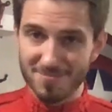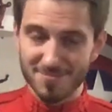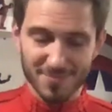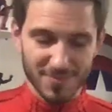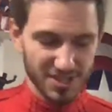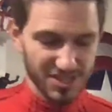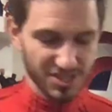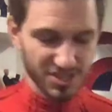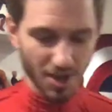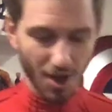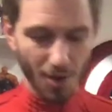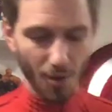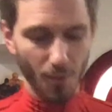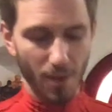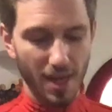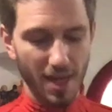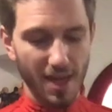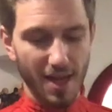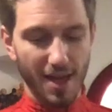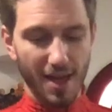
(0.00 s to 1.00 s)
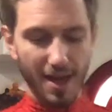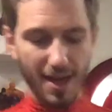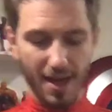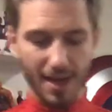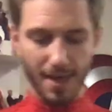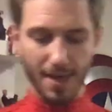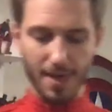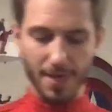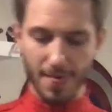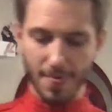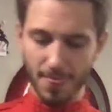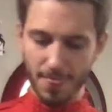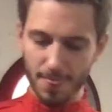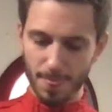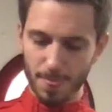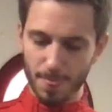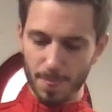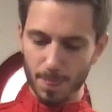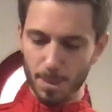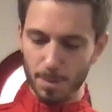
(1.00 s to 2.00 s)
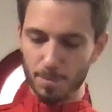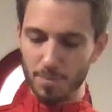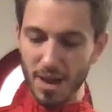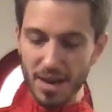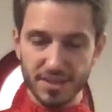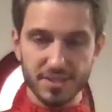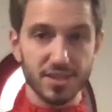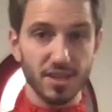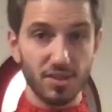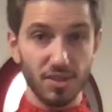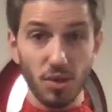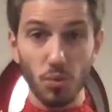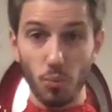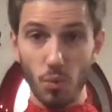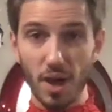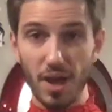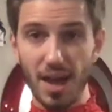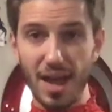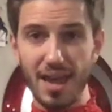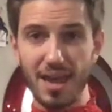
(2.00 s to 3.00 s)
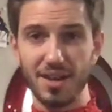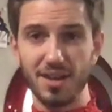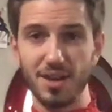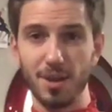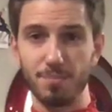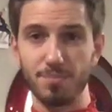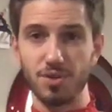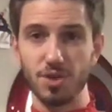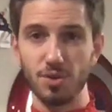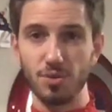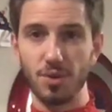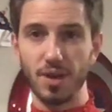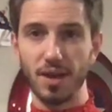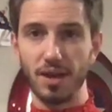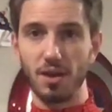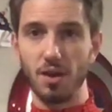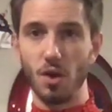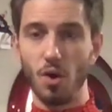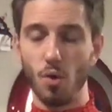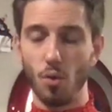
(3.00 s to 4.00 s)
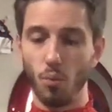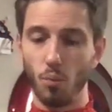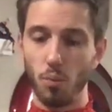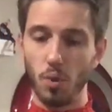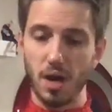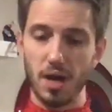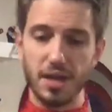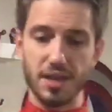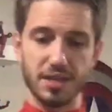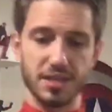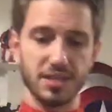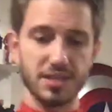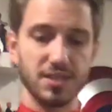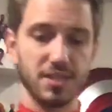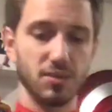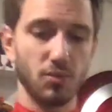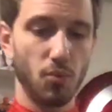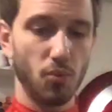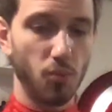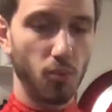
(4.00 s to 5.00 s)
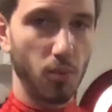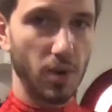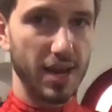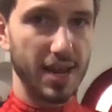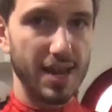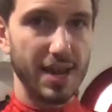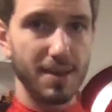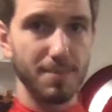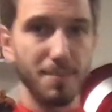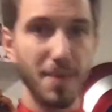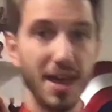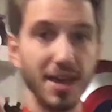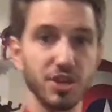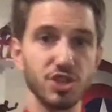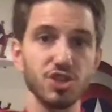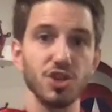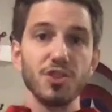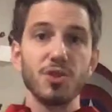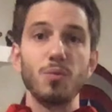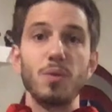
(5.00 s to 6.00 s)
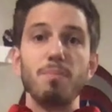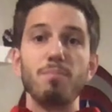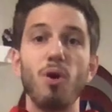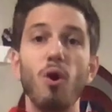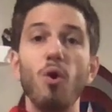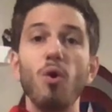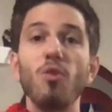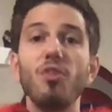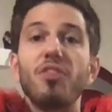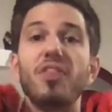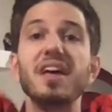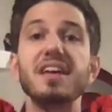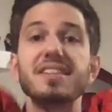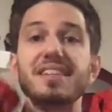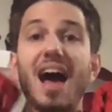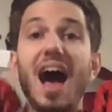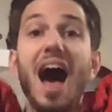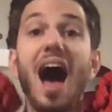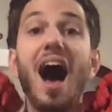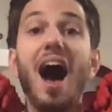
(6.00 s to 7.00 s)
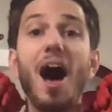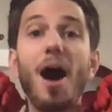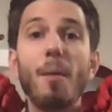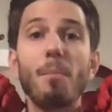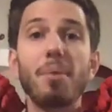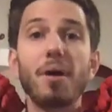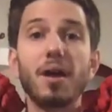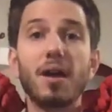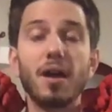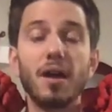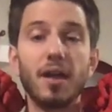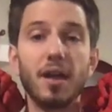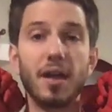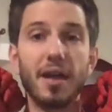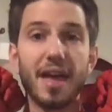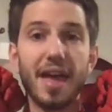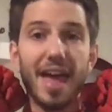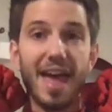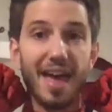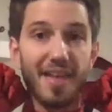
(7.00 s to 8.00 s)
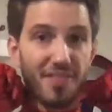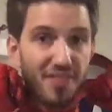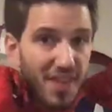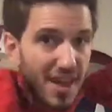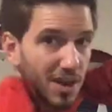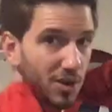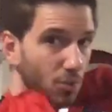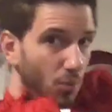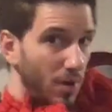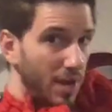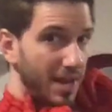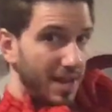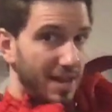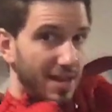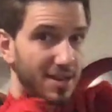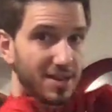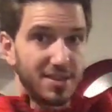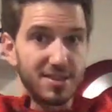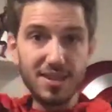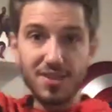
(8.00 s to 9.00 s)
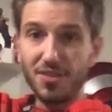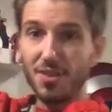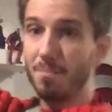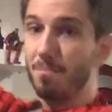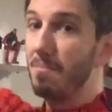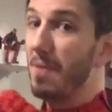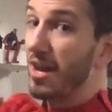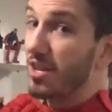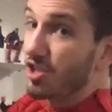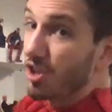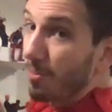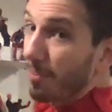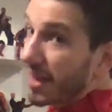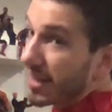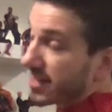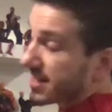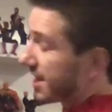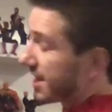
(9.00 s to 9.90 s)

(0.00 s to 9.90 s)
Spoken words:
So basically what I ended up doing was we made sure that we pulled this up, and then we did the measurements